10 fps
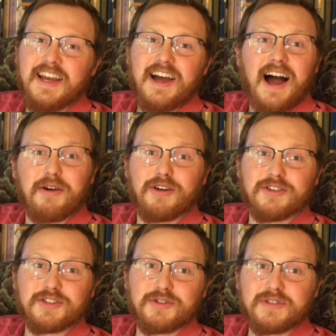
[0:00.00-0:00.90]
I would
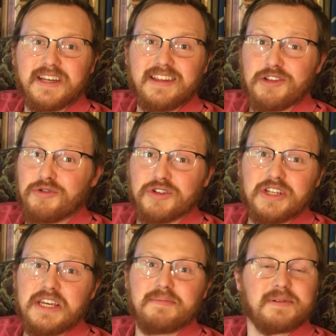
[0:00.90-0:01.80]
also say that you could
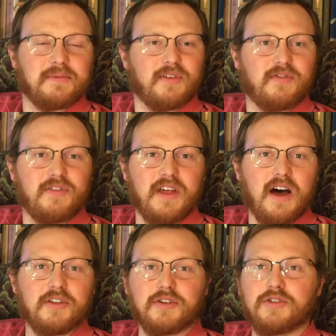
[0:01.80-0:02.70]
keep some of the
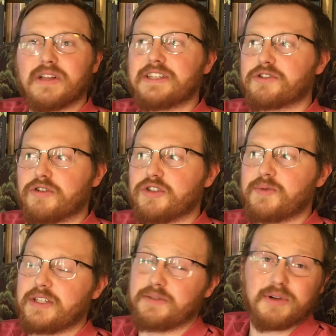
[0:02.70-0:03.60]
other lesser known species,